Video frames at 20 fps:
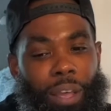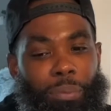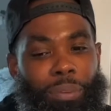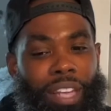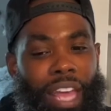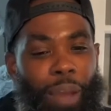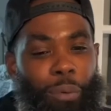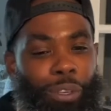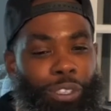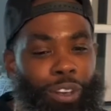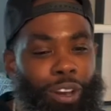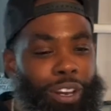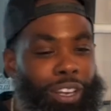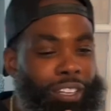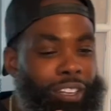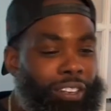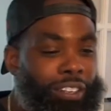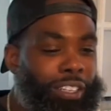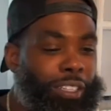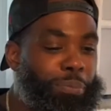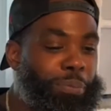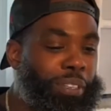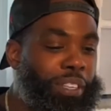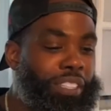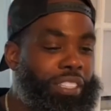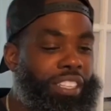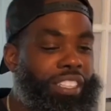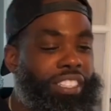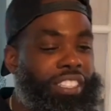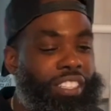glad we're talking on this because
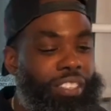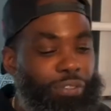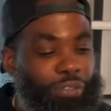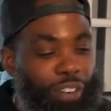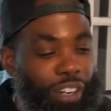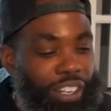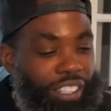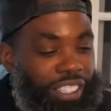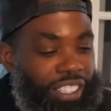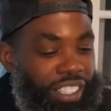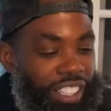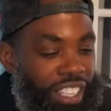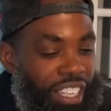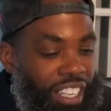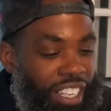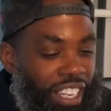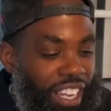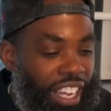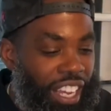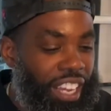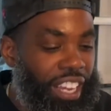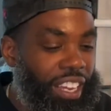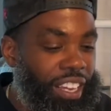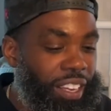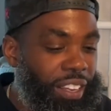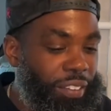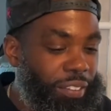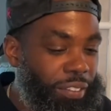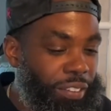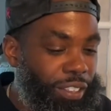this is the first
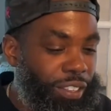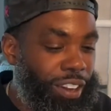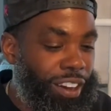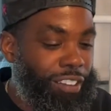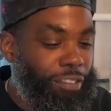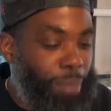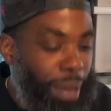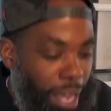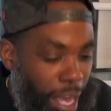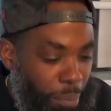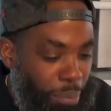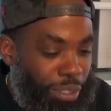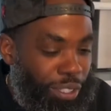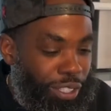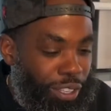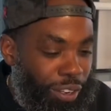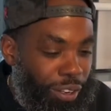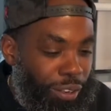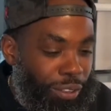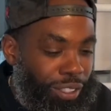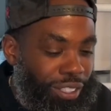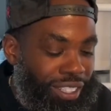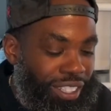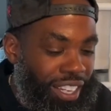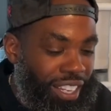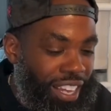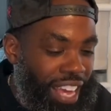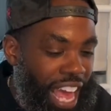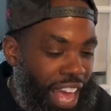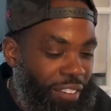of my episodes
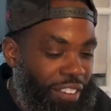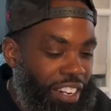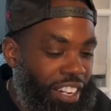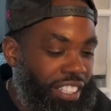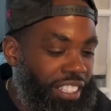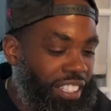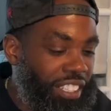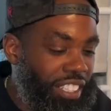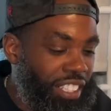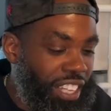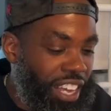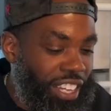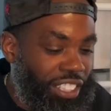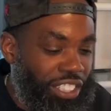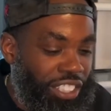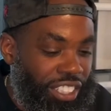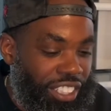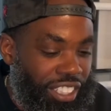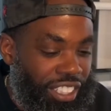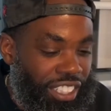having this discussion.